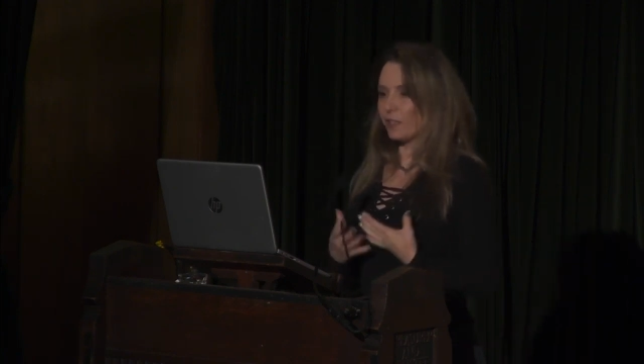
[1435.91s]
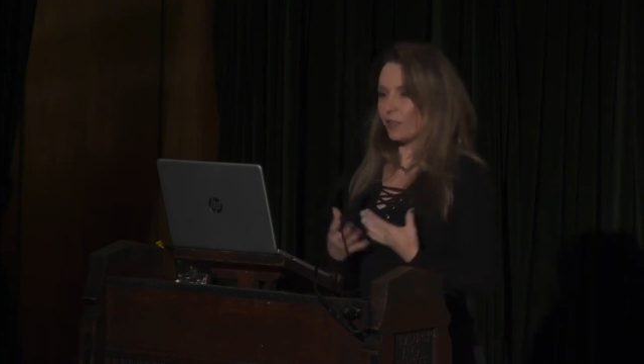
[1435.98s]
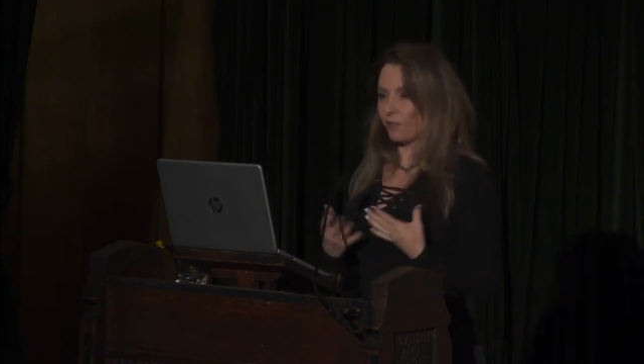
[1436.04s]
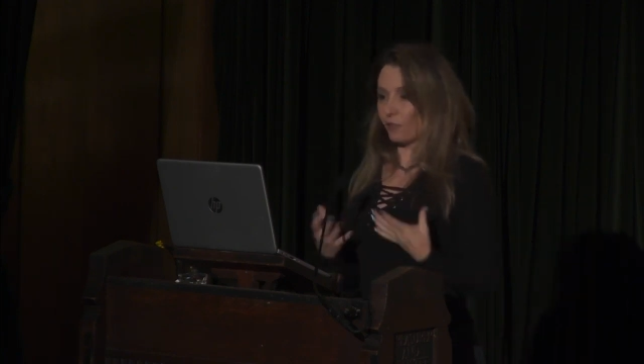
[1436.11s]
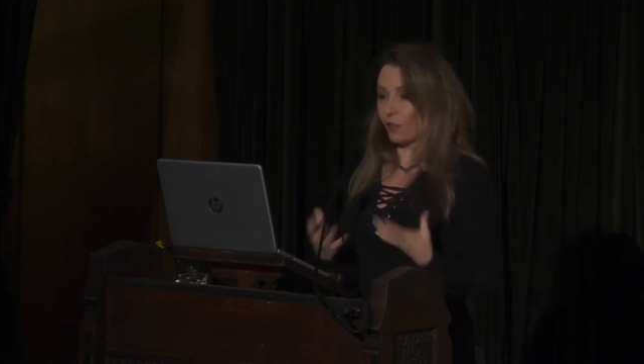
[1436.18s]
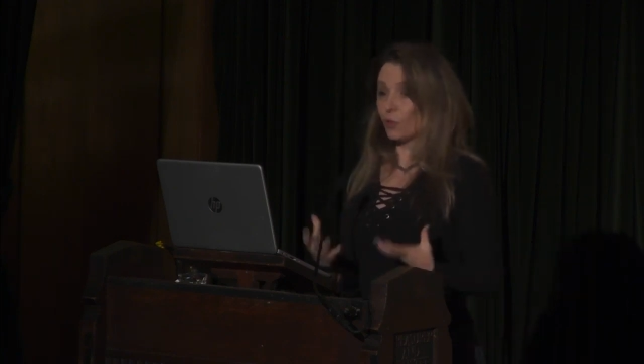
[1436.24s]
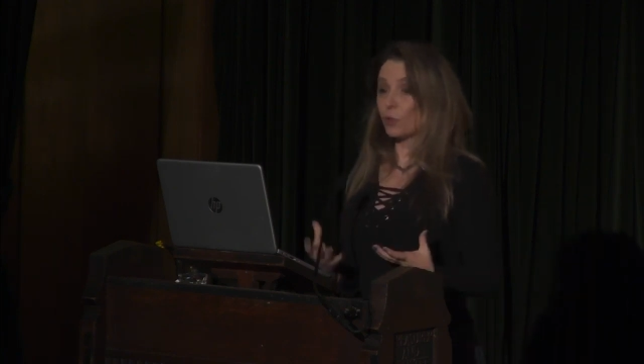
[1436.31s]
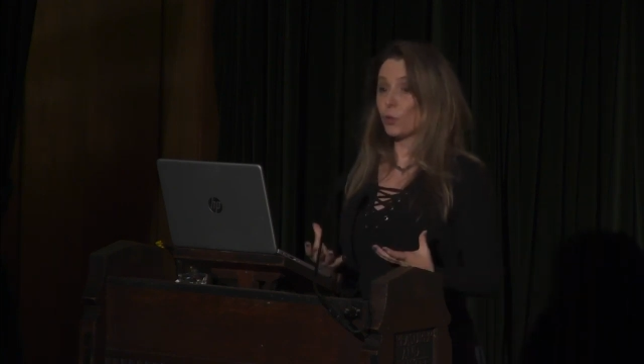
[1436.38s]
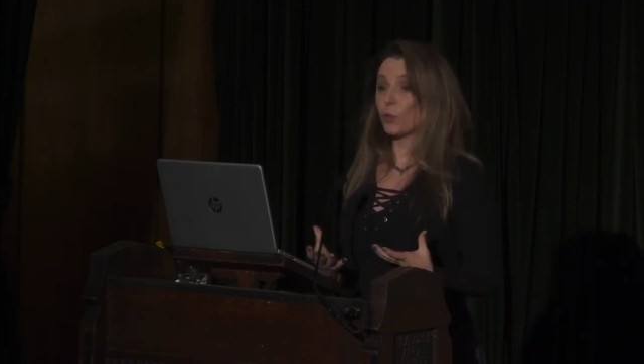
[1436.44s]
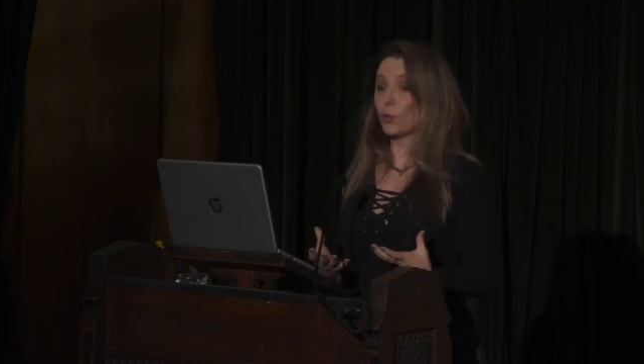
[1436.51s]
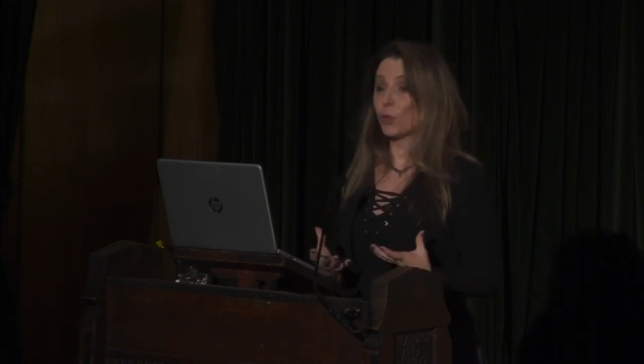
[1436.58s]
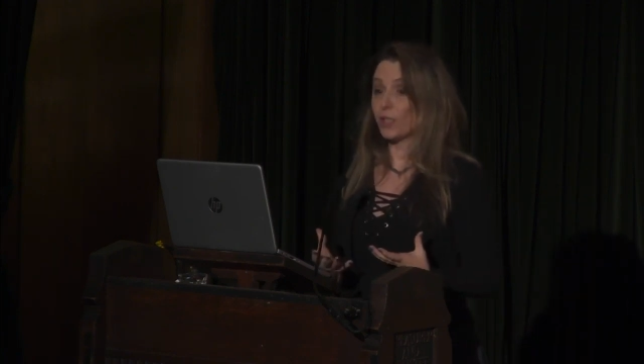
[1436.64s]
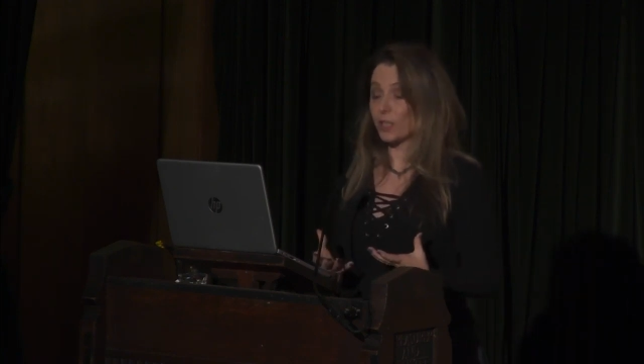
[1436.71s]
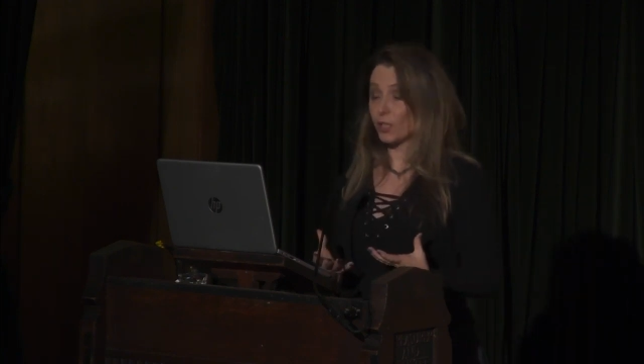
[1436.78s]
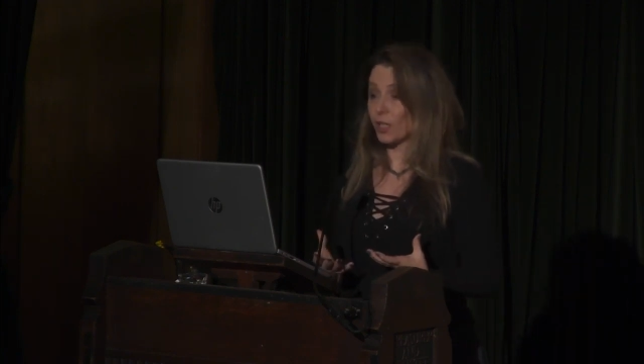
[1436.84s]

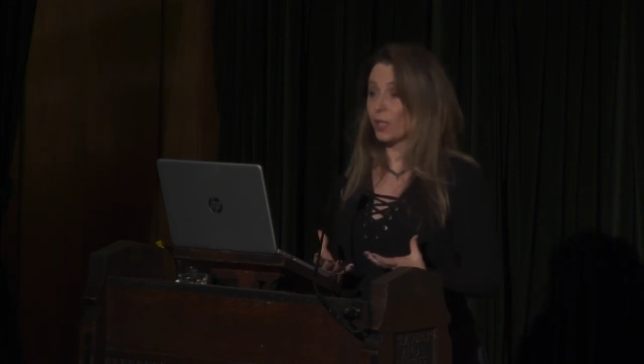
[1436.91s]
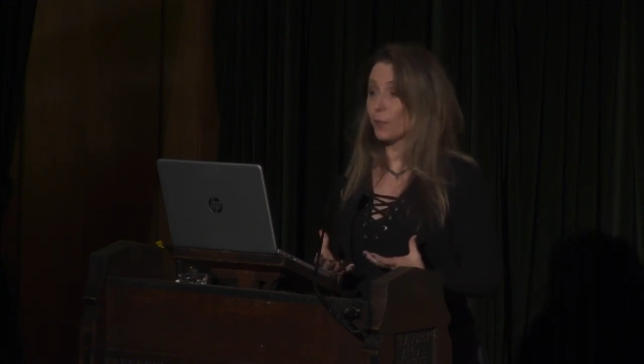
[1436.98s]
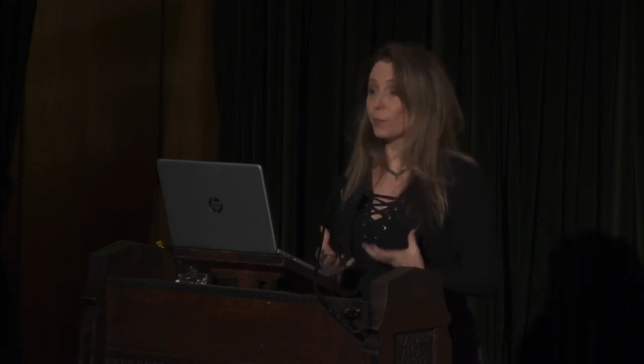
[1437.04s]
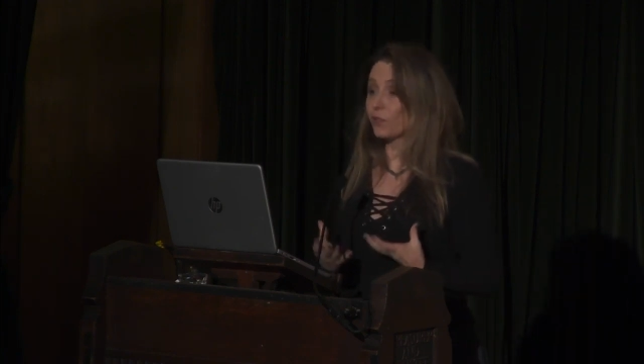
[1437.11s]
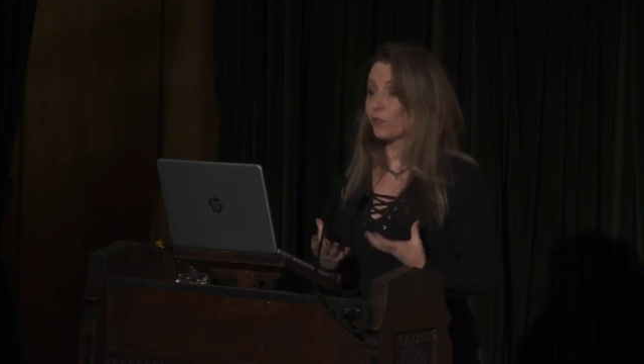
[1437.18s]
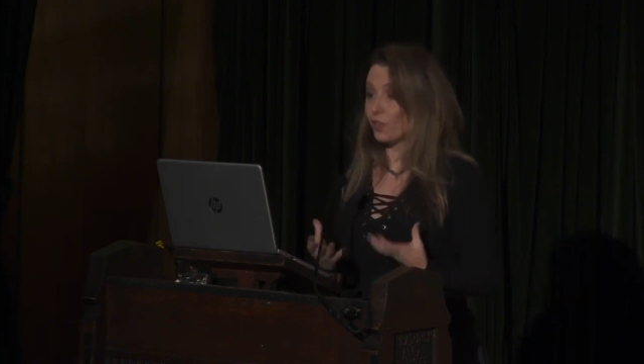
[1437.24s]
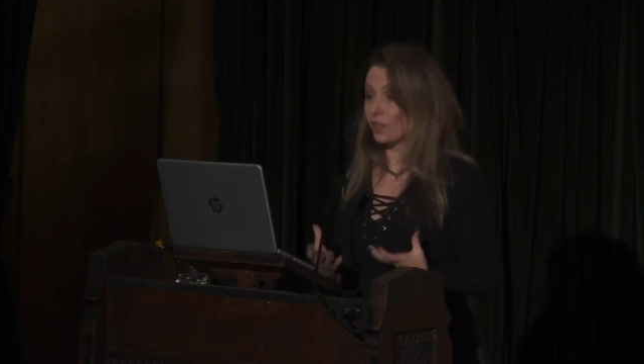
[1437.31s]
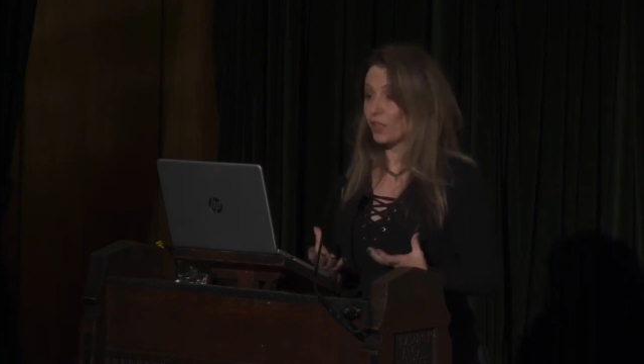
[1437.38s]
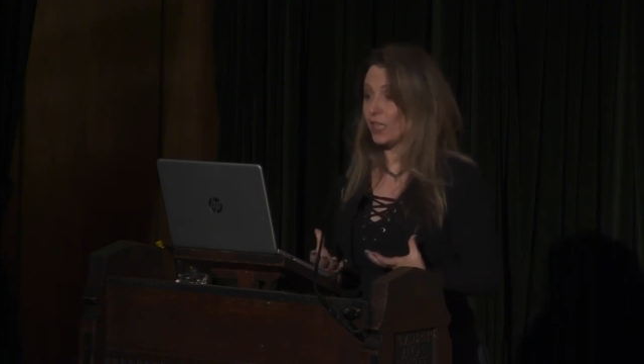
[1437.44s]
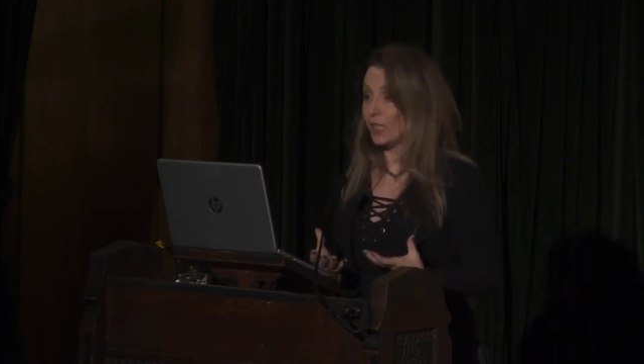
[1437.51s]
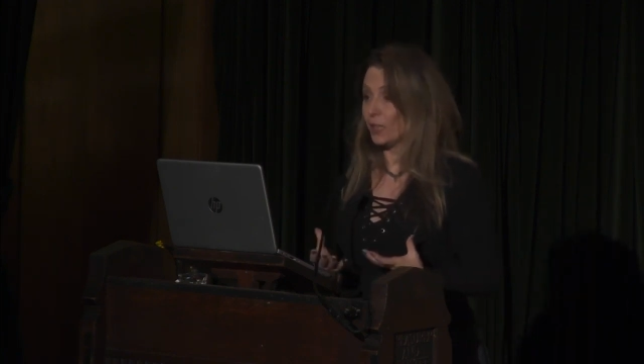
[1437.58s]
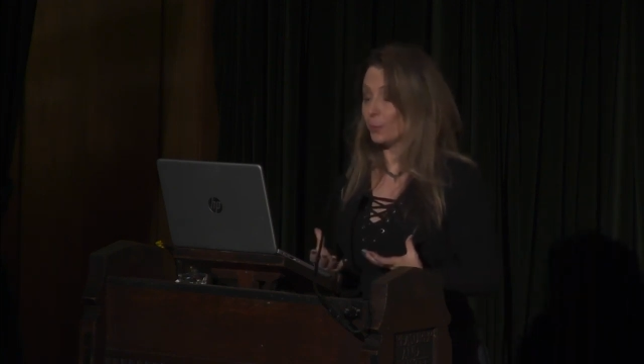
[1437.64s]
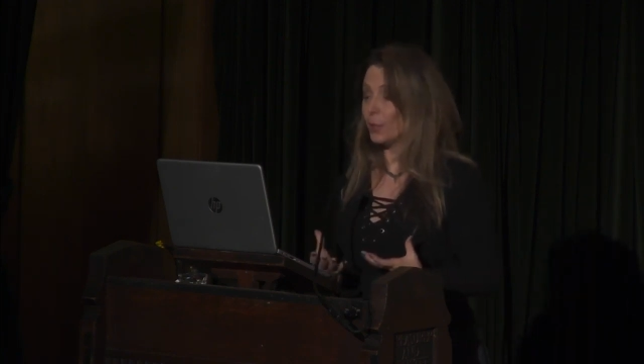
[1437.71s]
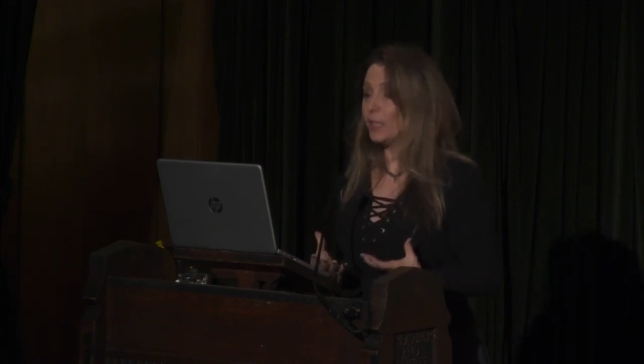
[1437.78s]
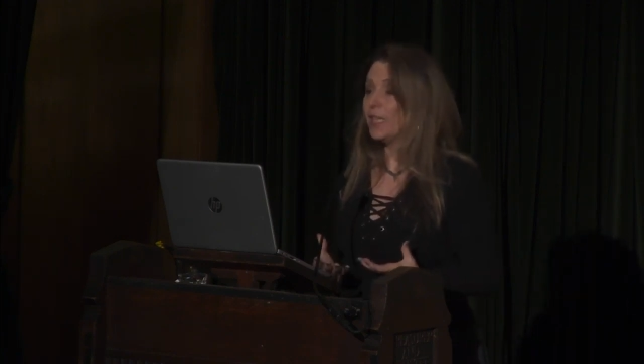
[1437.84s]
folkloric type of
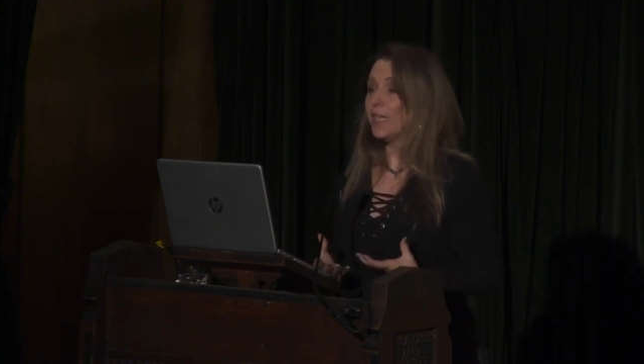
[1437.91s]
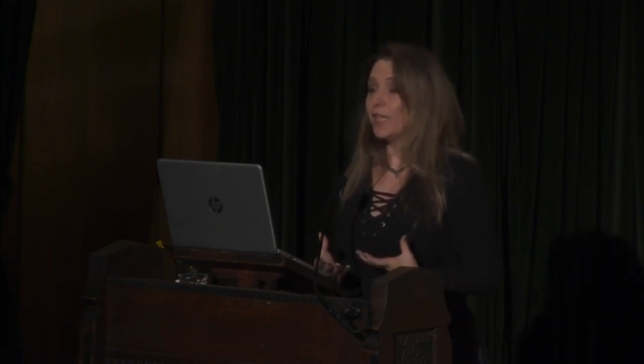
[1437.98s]
theme